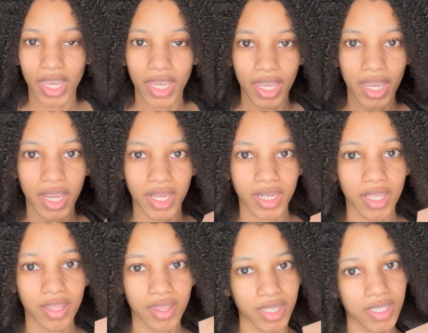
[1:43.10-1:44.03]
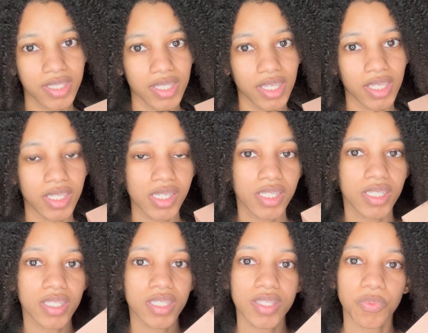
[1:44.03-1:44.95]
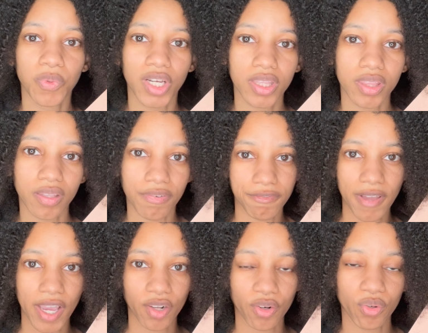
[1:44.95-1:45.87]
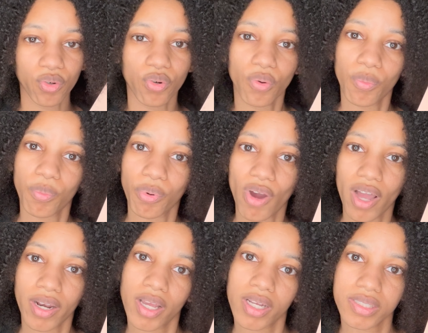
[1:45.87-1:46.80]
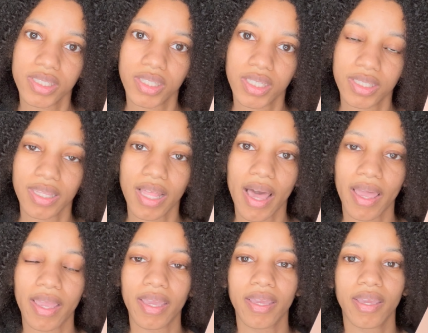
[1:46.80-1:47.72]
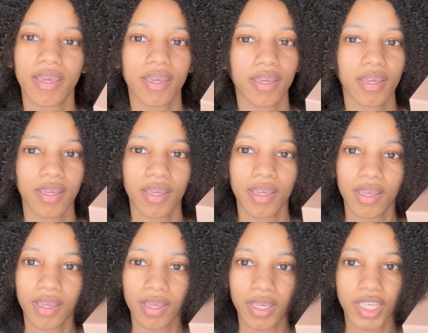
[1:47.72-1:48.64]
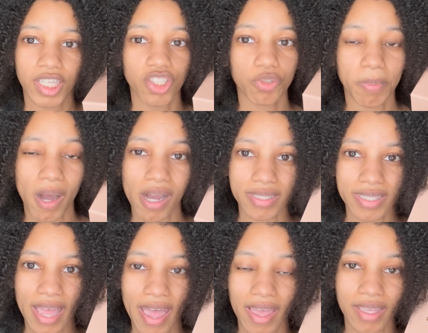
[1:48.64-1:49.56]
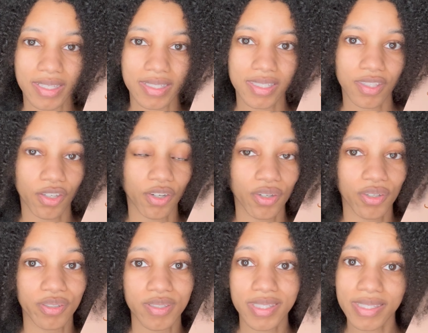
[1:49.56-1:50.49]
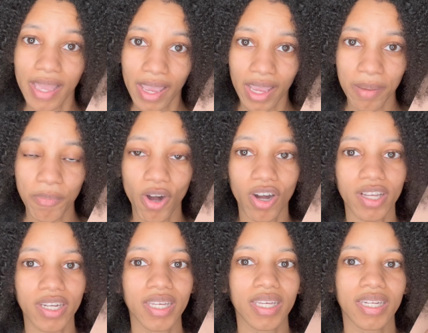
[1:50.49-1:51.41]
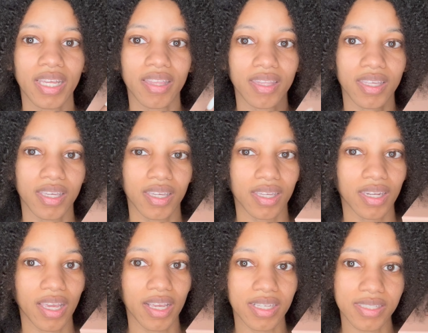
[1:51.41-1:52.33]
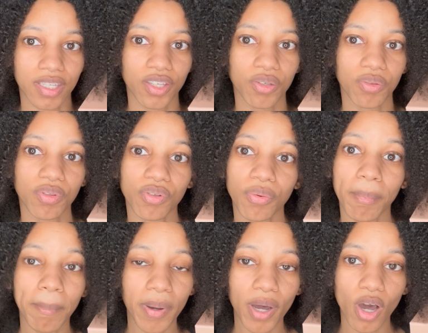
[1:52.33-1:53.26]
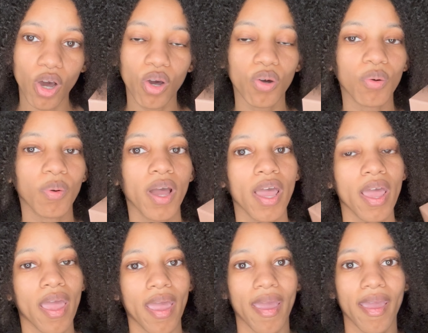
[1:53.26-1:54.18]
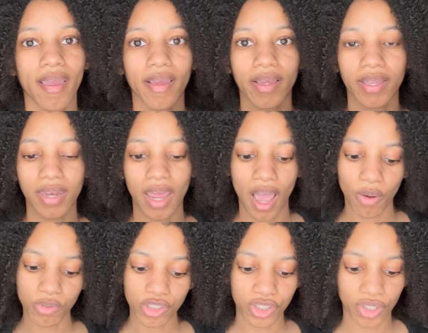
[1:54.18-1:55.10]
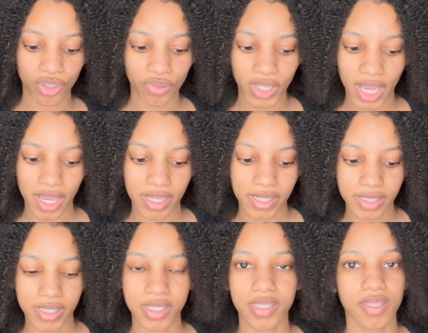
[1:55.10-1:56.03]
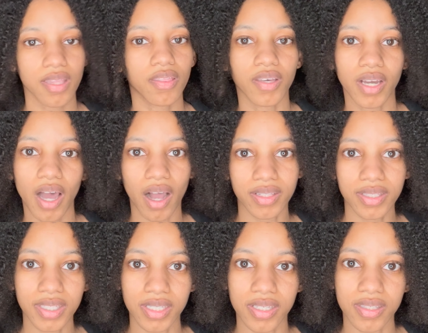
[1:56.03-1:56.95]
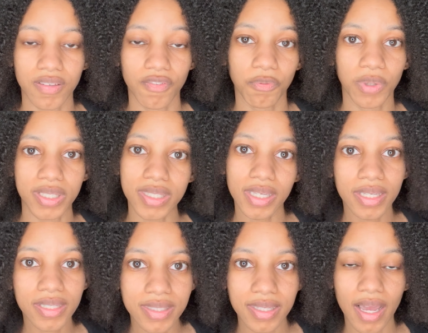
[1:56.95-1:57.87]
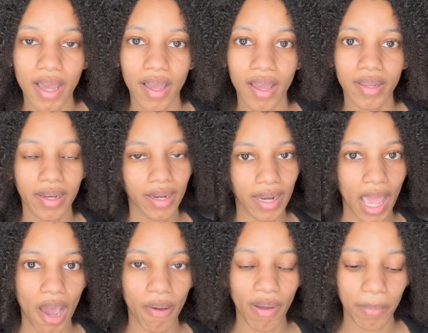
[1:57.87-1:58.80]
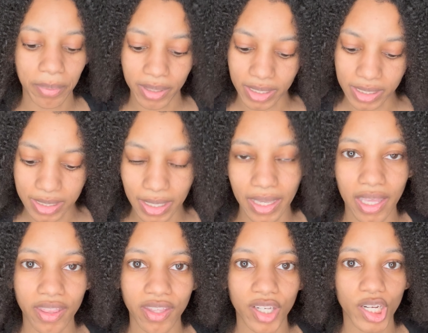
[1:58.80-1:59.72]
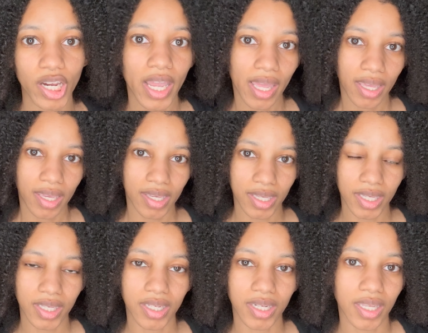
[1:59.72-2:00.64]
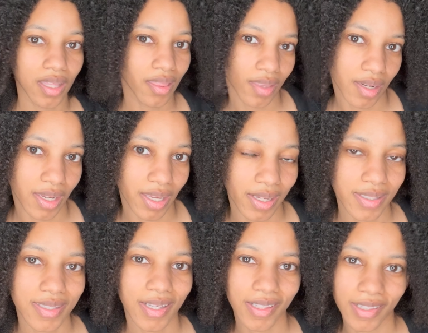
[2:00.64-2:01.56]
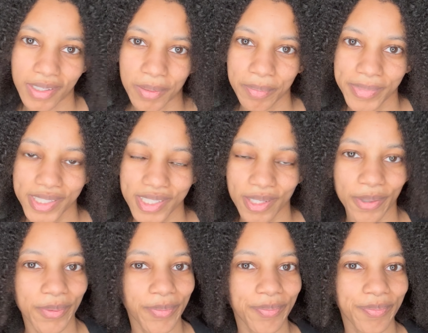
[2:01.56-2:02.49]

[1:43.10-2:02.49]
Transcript: And this is what the final product looked like. Each box has the girl's name on it and then it has a cute little bow and I will show you guys the contents of what's inside and how I put it together in the next clip. So